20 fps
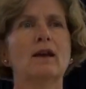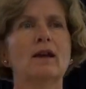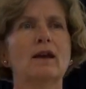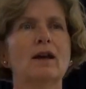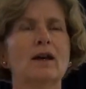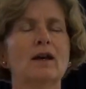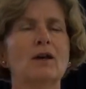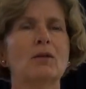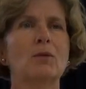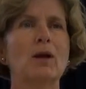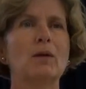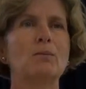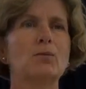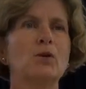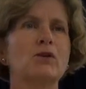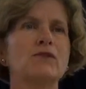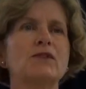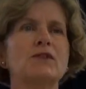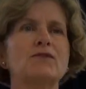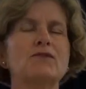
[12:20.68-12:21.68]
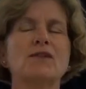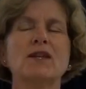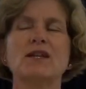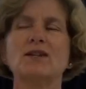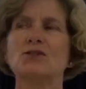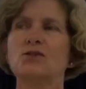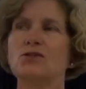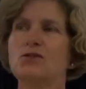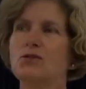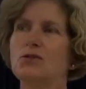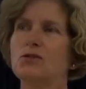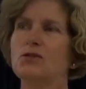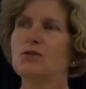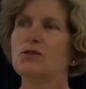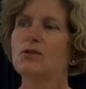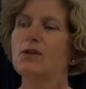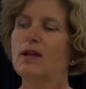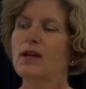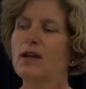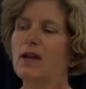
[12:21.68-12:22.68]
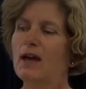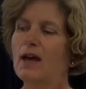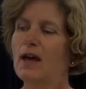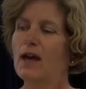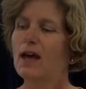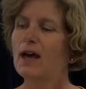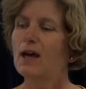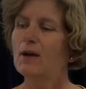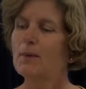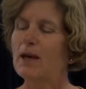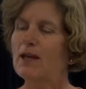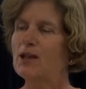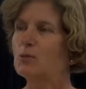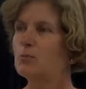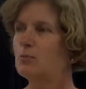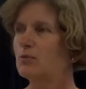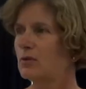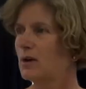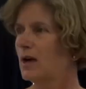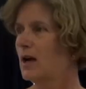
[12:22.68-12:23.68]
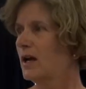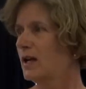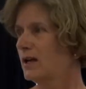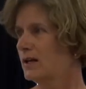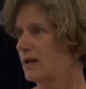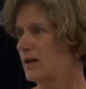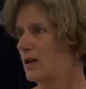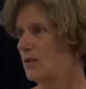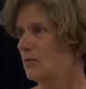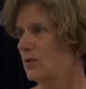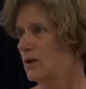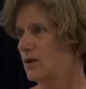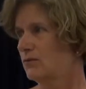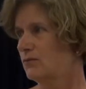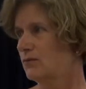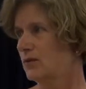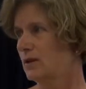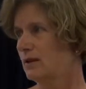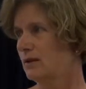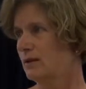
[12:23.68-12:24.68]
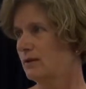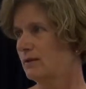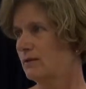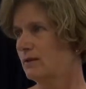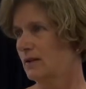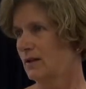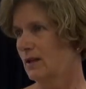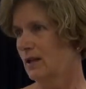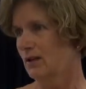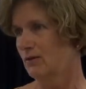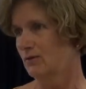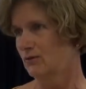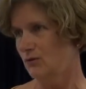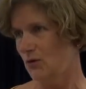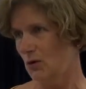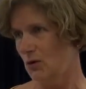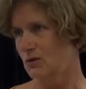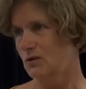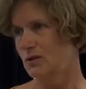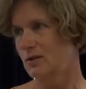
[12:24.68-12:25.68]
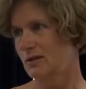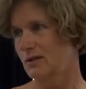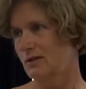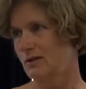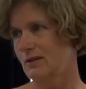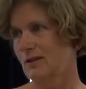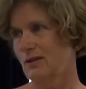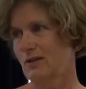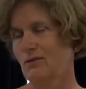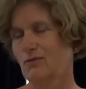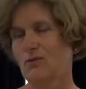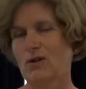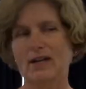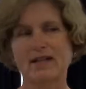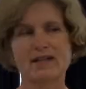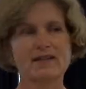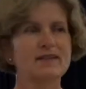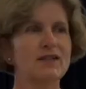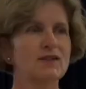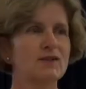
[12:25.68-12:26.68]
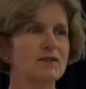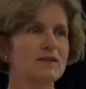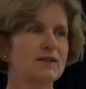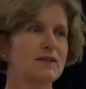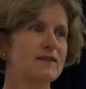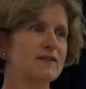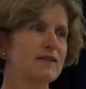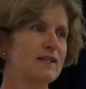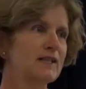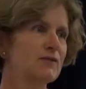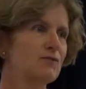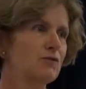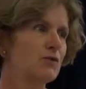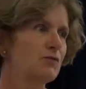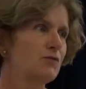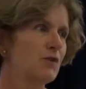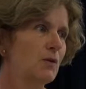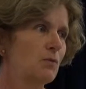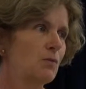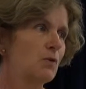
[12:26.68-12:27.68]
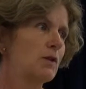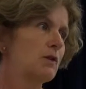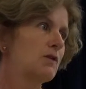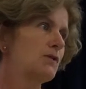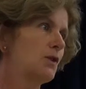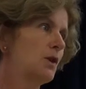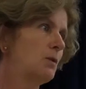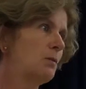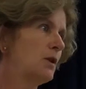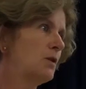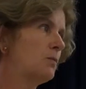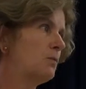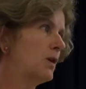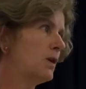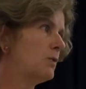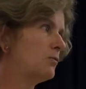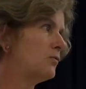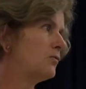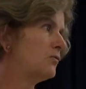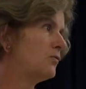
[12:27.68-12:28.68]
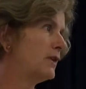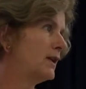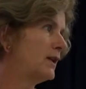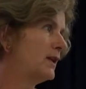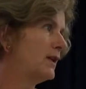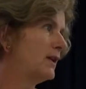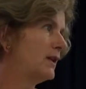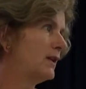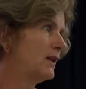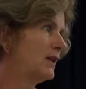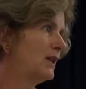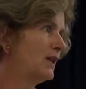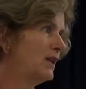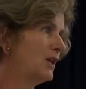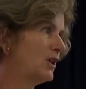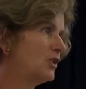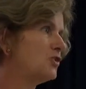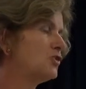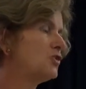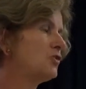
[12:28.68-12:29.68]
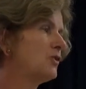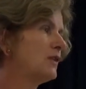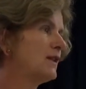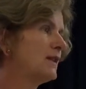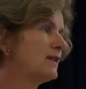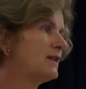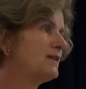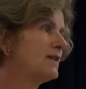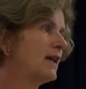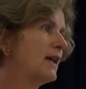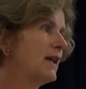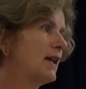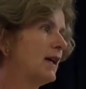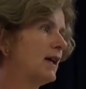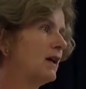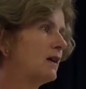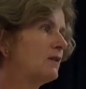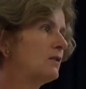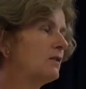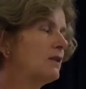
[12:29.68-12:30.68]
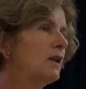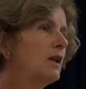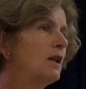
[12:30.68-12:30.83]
and positive thing to do. And the pride that we feel in Felton running such a successful event with so many people really enjoying the day out.